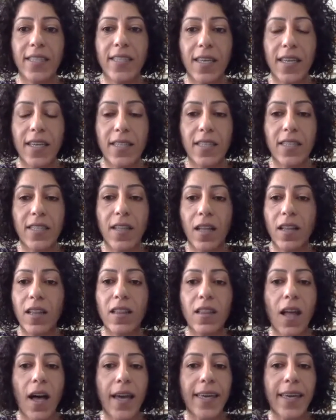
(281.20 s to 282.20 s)
It's not
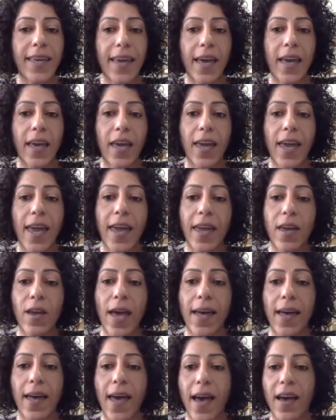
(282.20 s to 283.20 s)
like
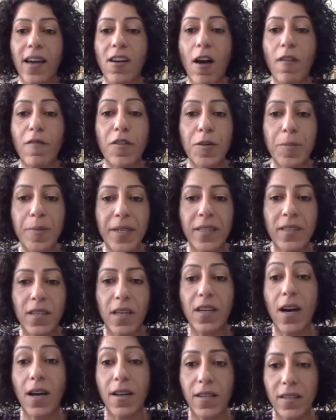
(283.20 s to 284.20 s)
a government, a
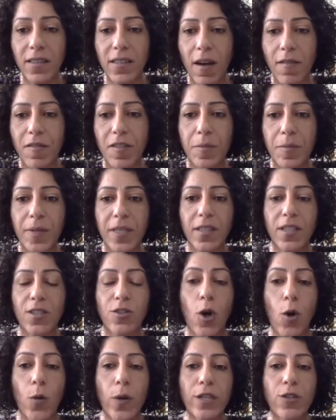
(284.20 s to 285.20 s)
current government is
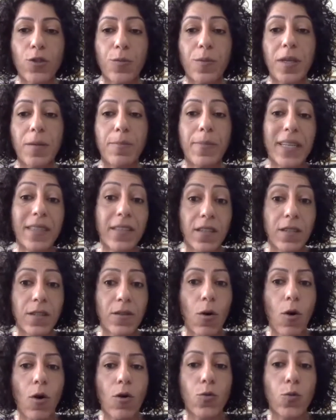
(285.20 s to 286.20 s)
going to be better
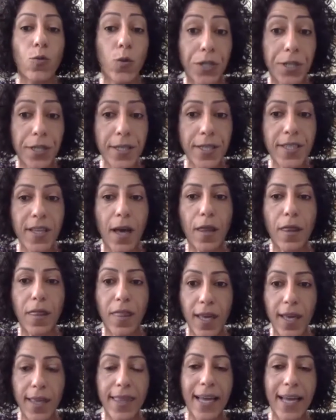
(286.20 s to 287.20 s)
or worse. I
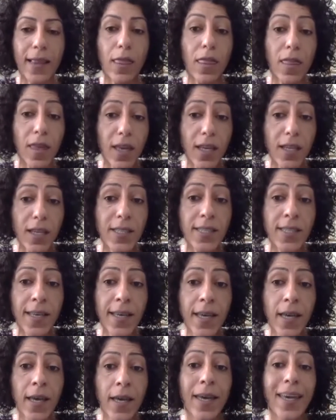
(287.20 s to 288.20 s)
think that things
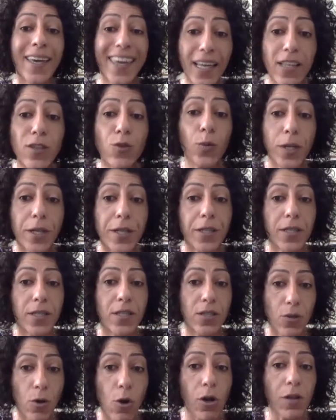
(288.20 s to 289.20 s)
get worse
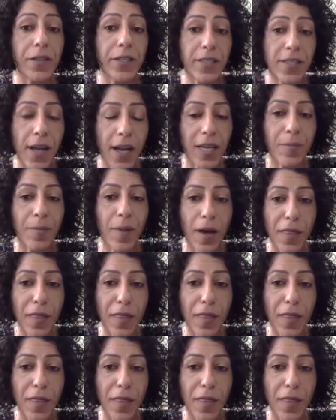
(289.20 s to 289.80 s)
all the time.